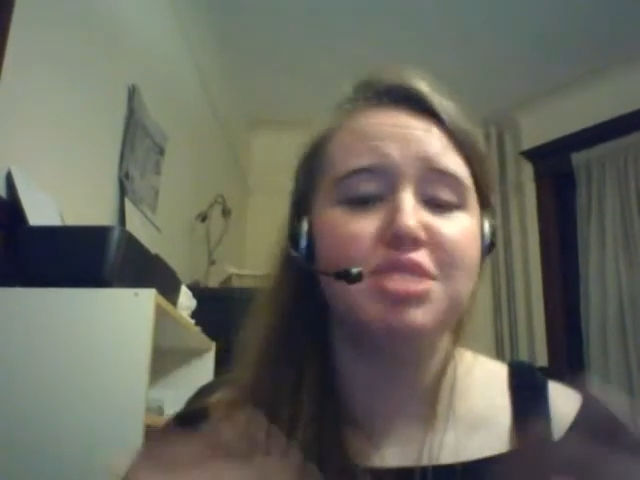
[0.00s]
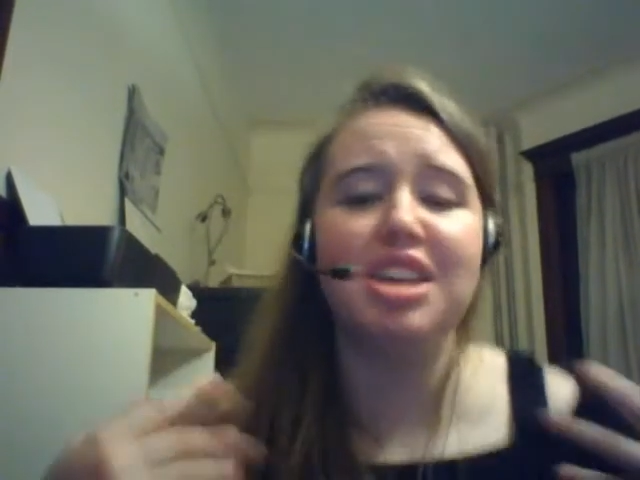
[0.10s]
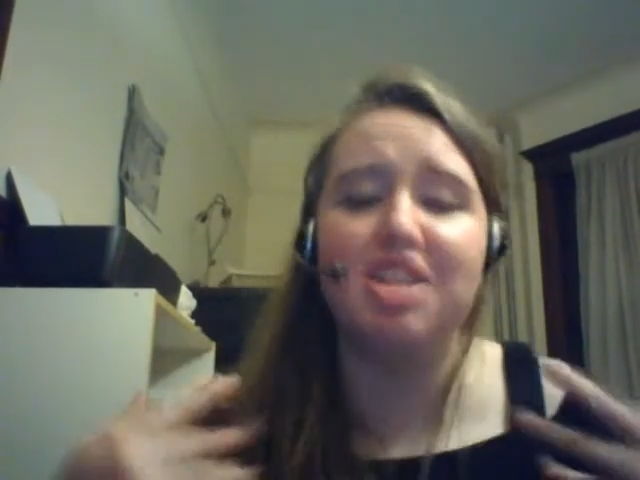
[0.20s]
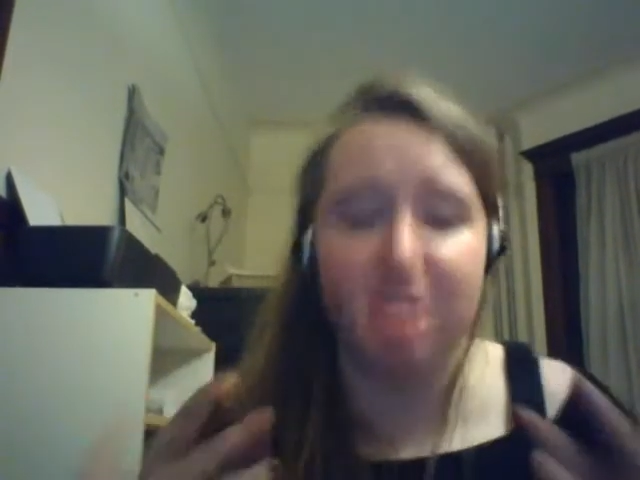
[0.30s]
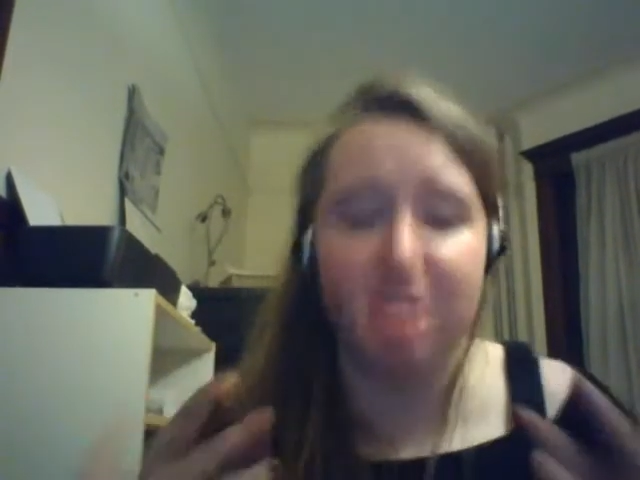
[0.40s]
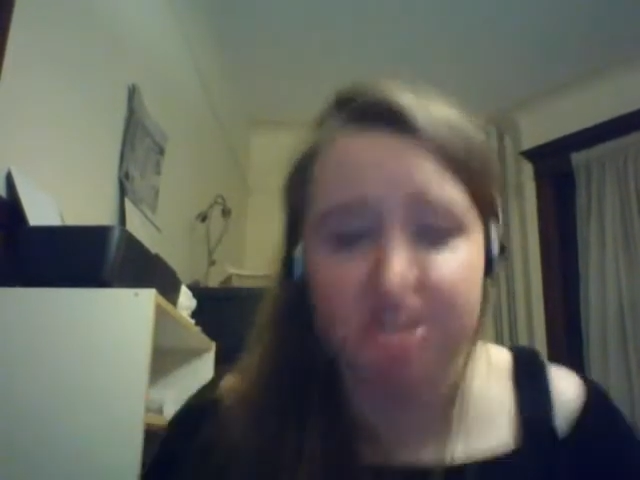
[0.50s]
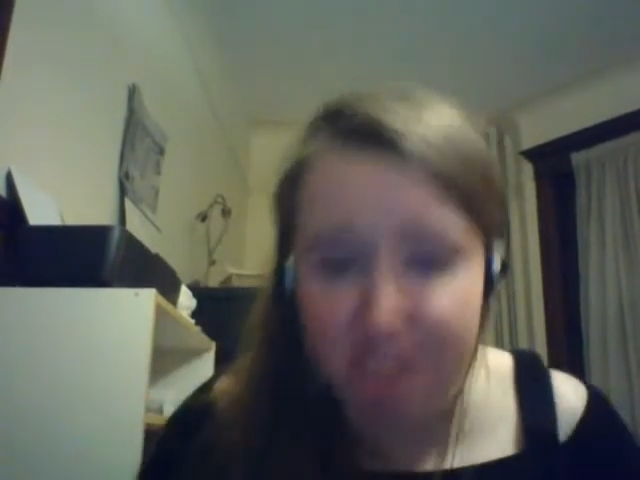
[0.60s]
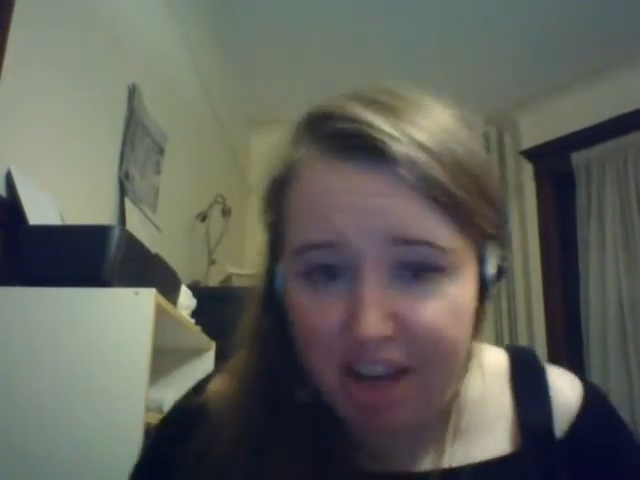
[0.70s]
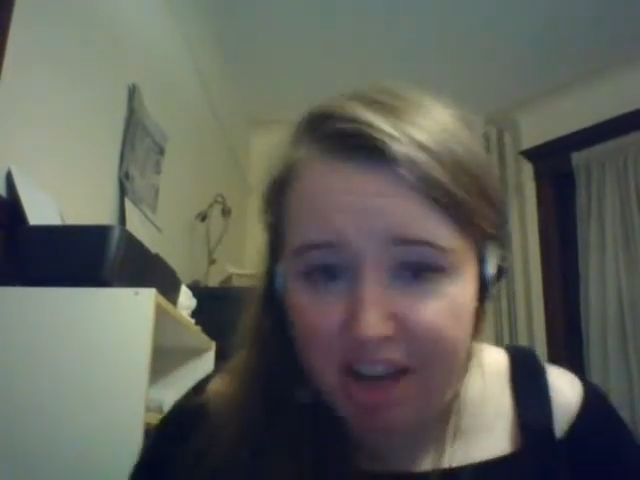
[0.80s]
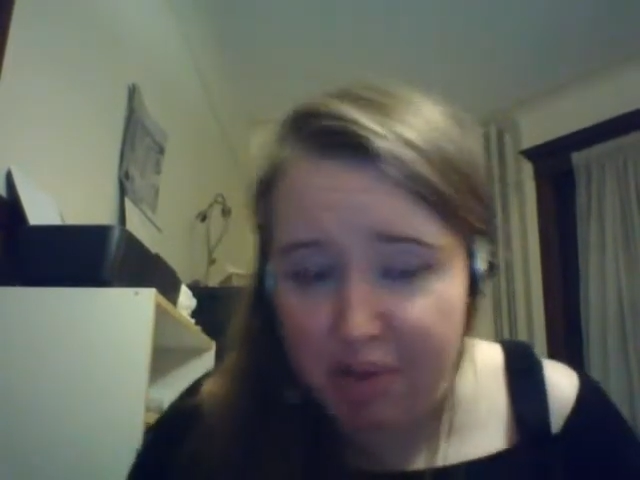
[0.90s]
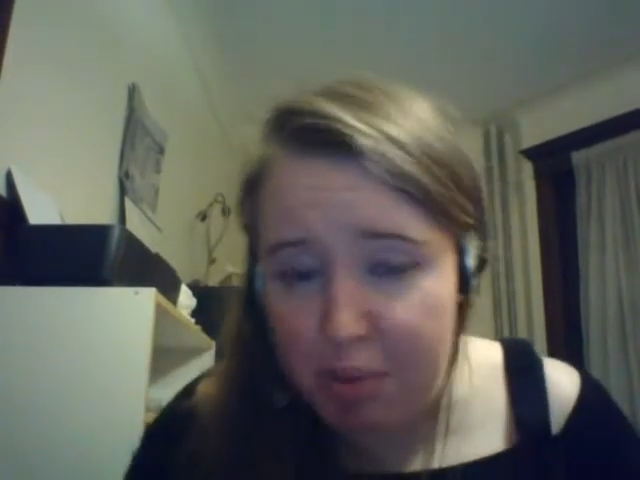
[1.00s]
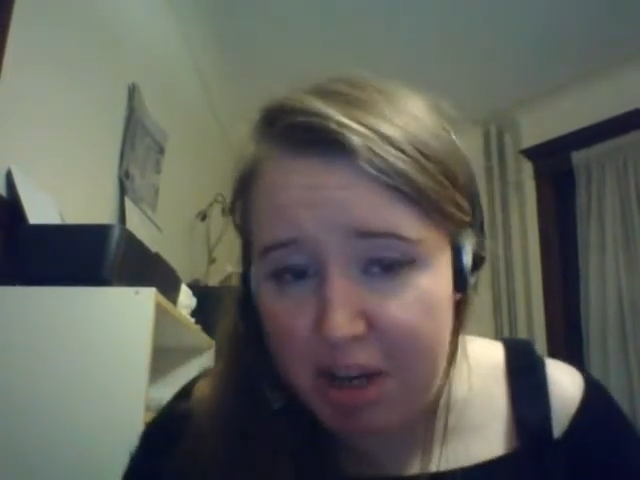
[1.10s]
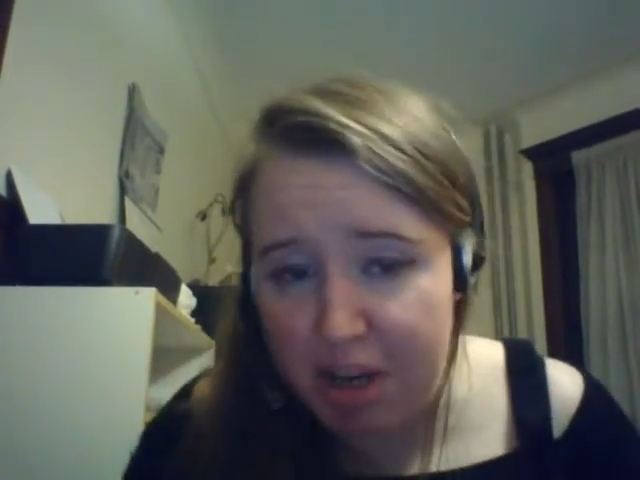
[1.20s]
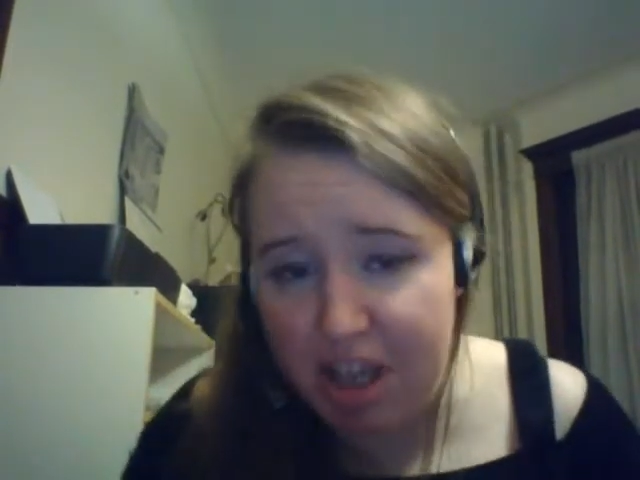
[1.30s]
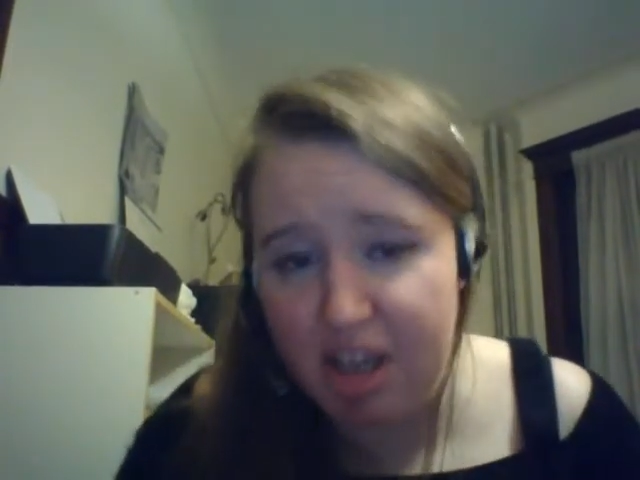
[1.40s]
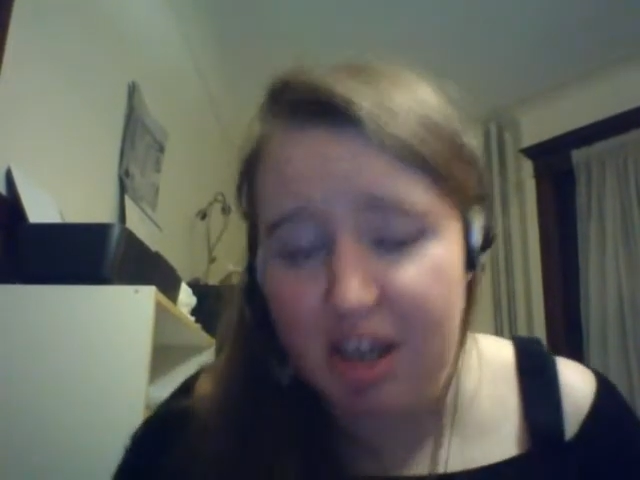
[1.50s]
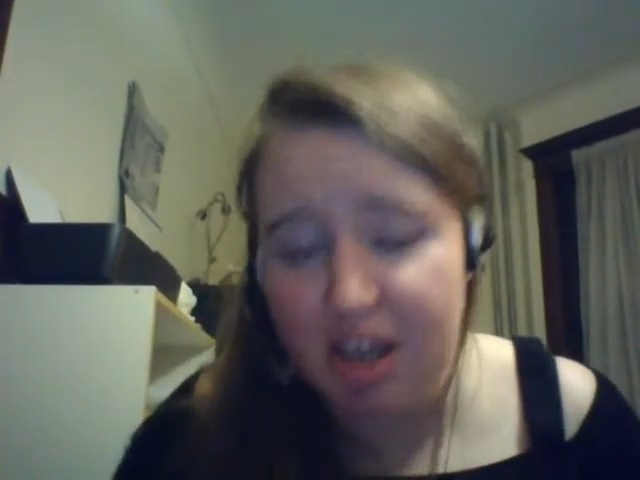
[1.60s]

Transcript: like, nice to everybody.